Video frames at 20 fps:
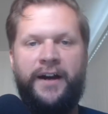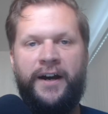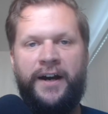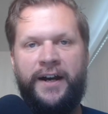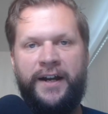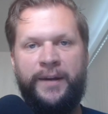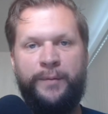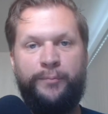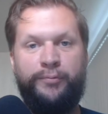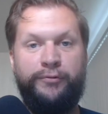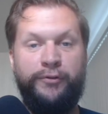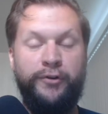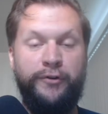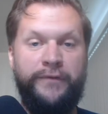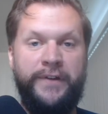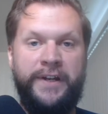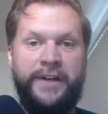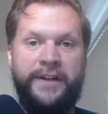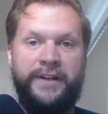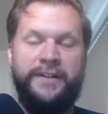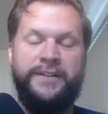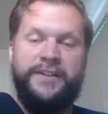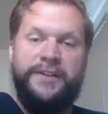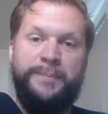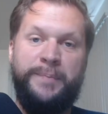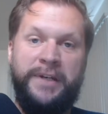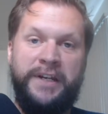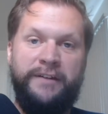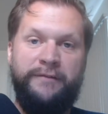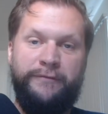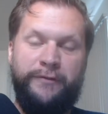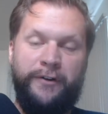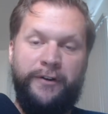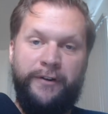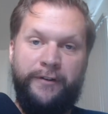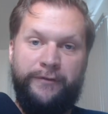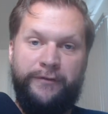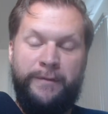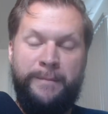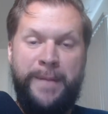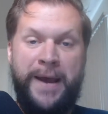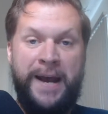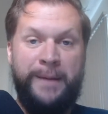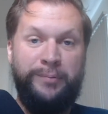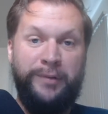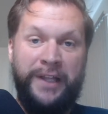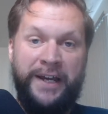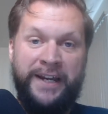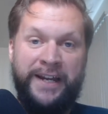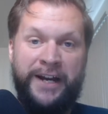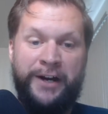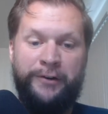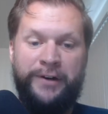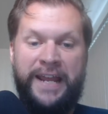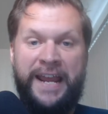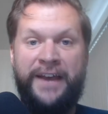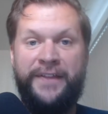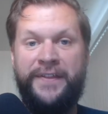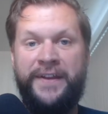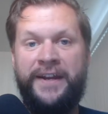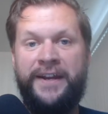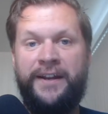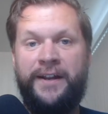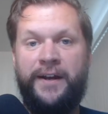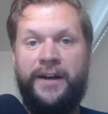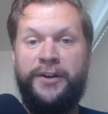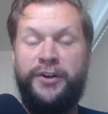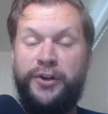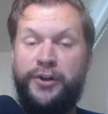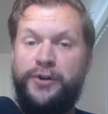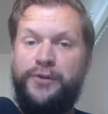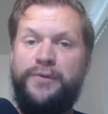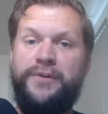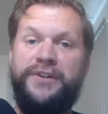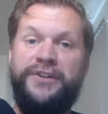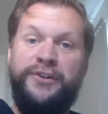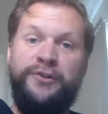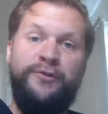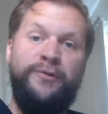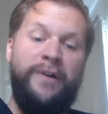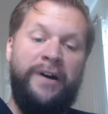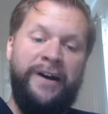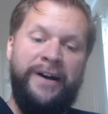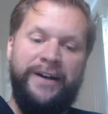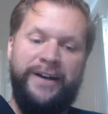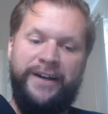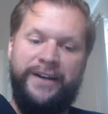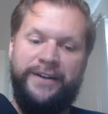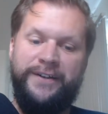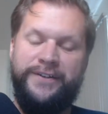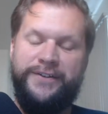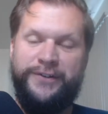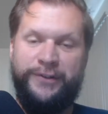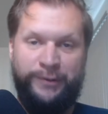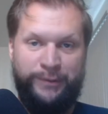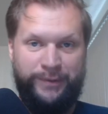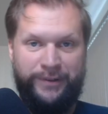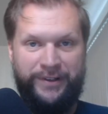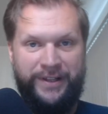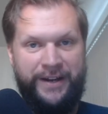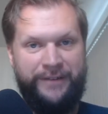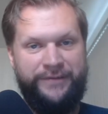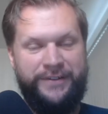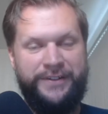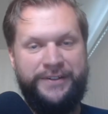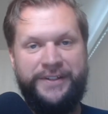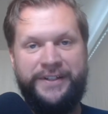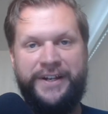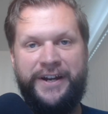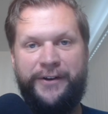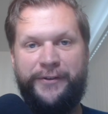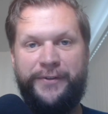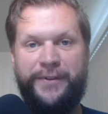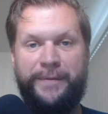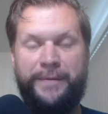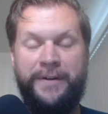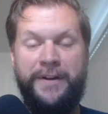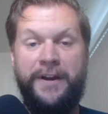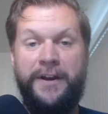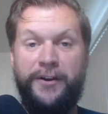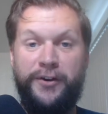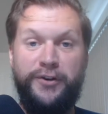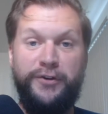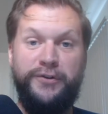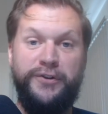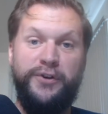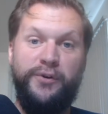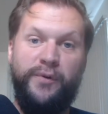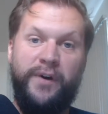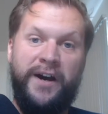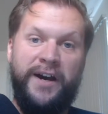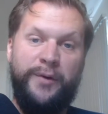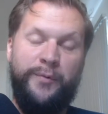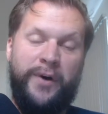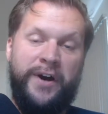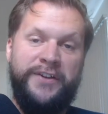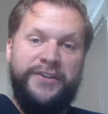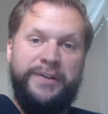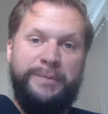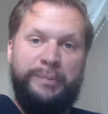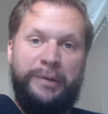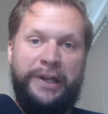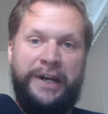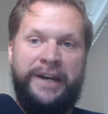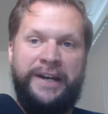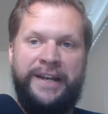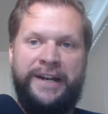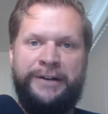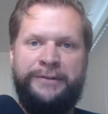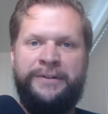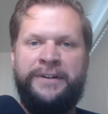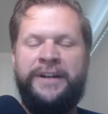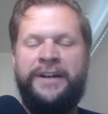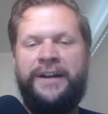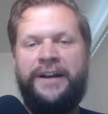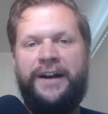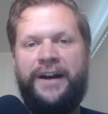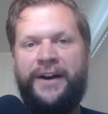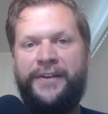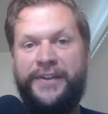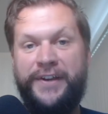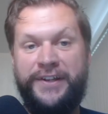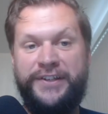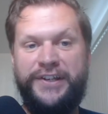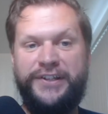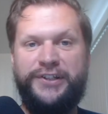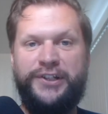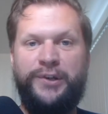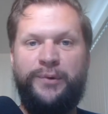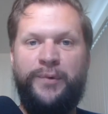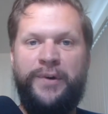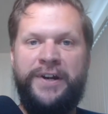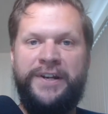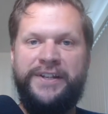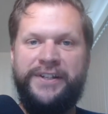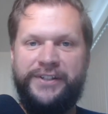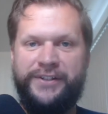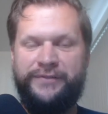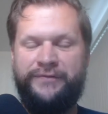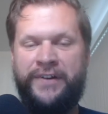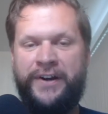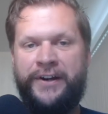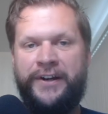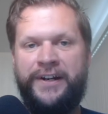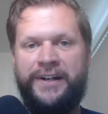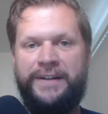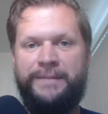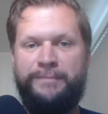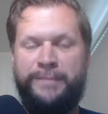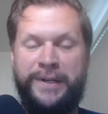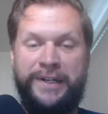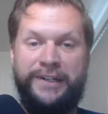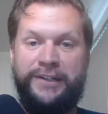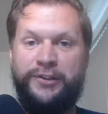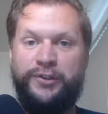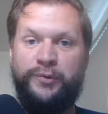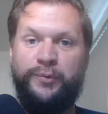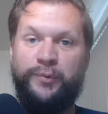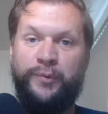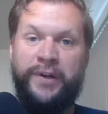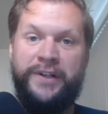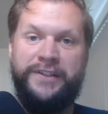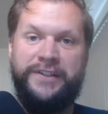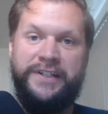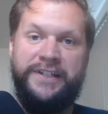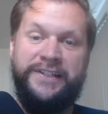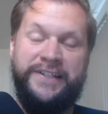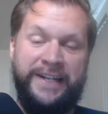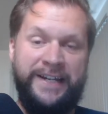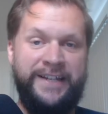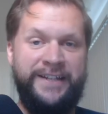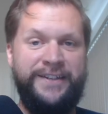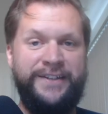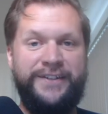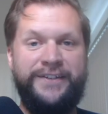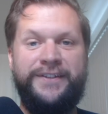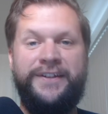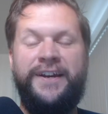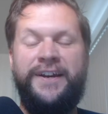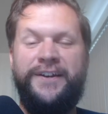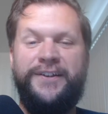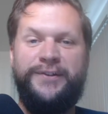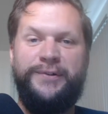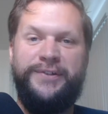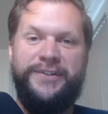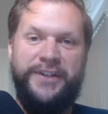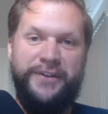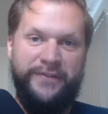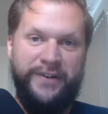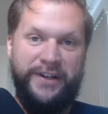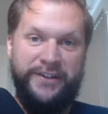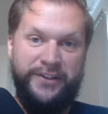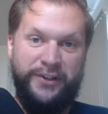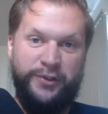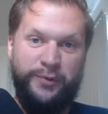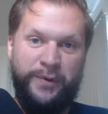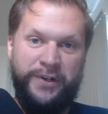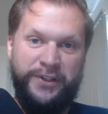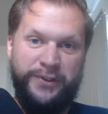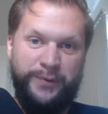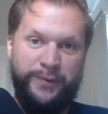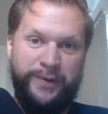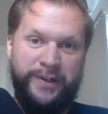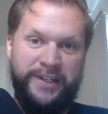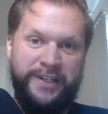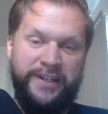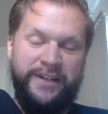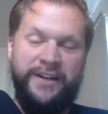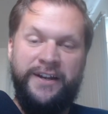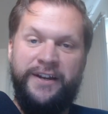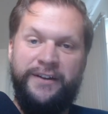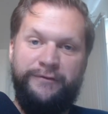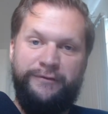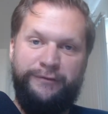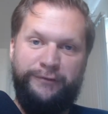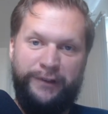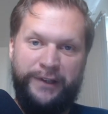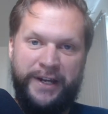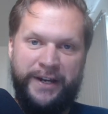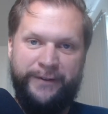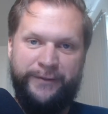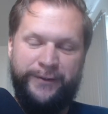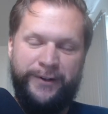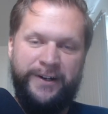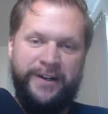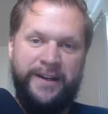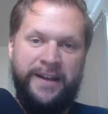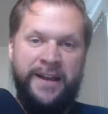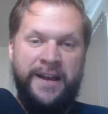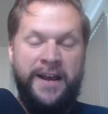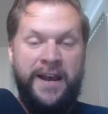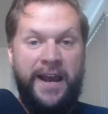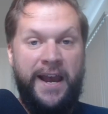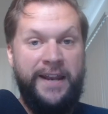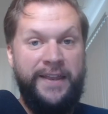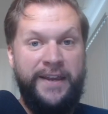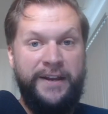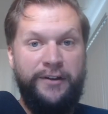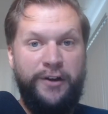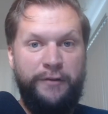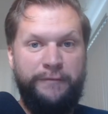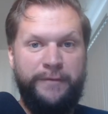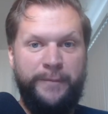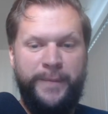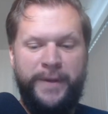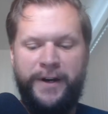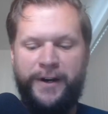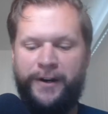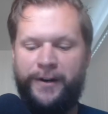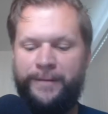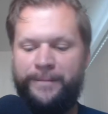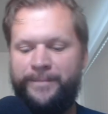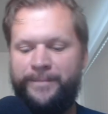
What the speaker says: improving speed for map layout, and then a new UI. So we'll have to see how the new UI winds up playing out. The existing one is very mid-2010s, so we'll see if it gets a 2020 flavoring, and then go from there.